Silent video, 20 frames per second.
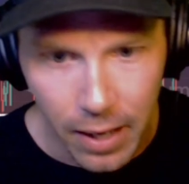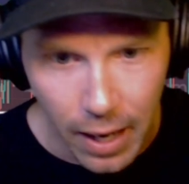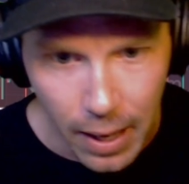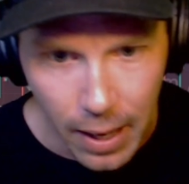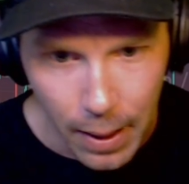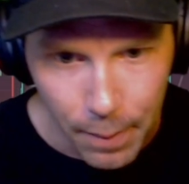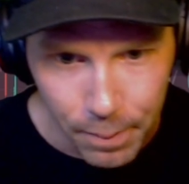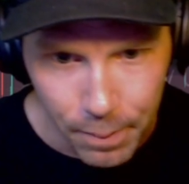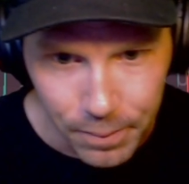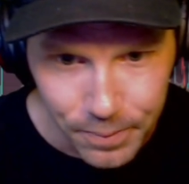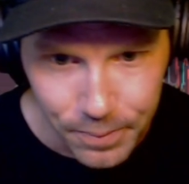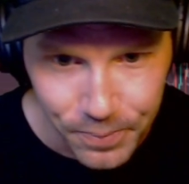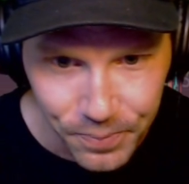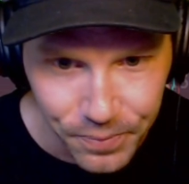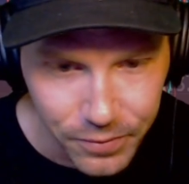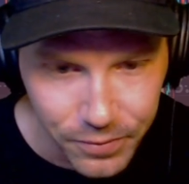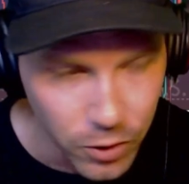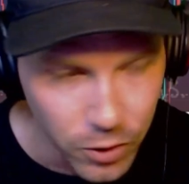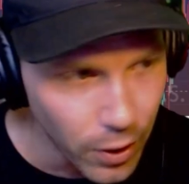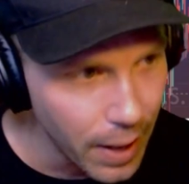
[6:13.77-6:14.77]

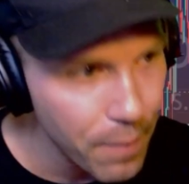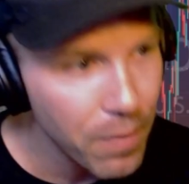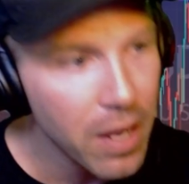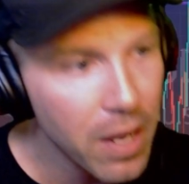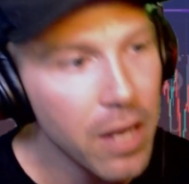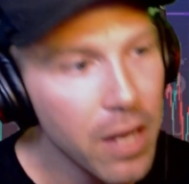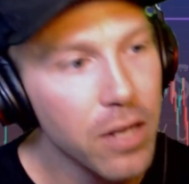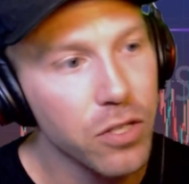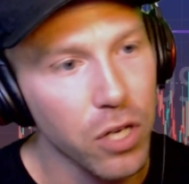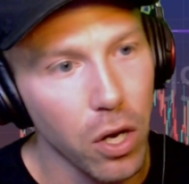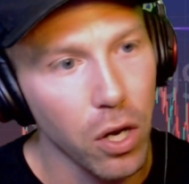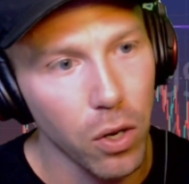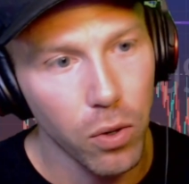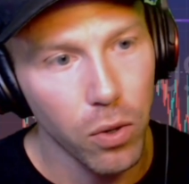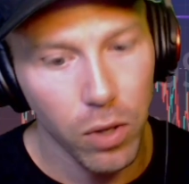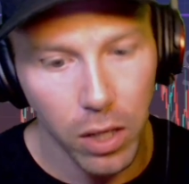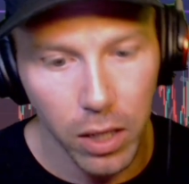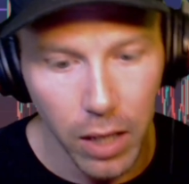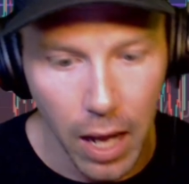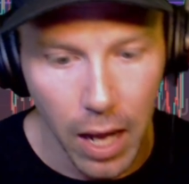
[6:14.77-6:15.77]
Right?
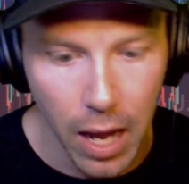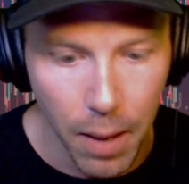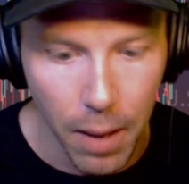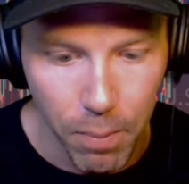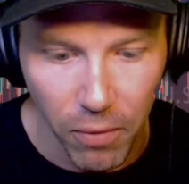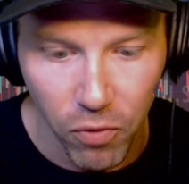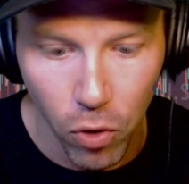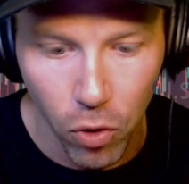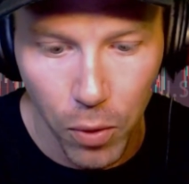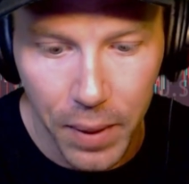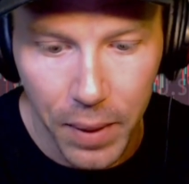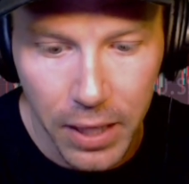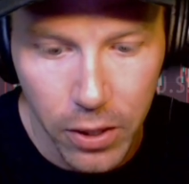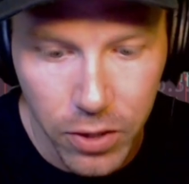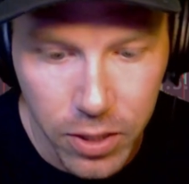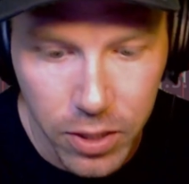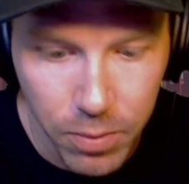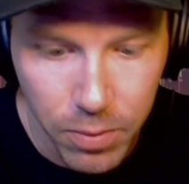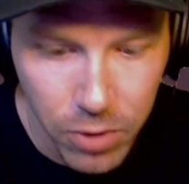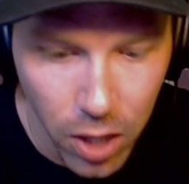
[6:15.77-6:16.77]
So before we
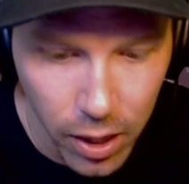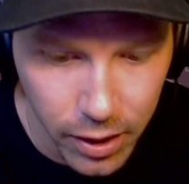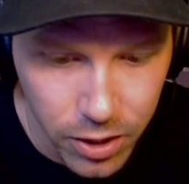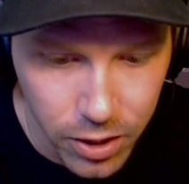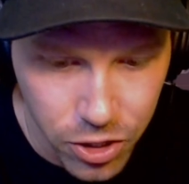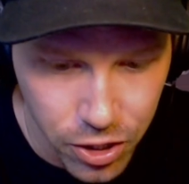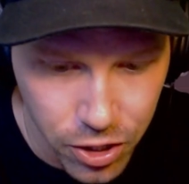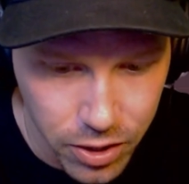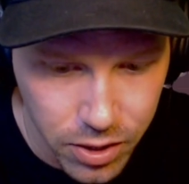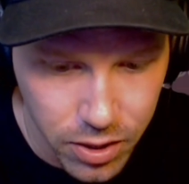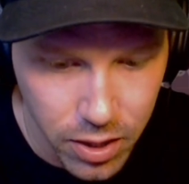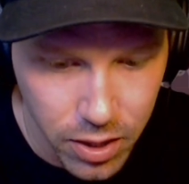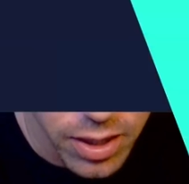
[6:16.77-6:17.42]
do some targets, just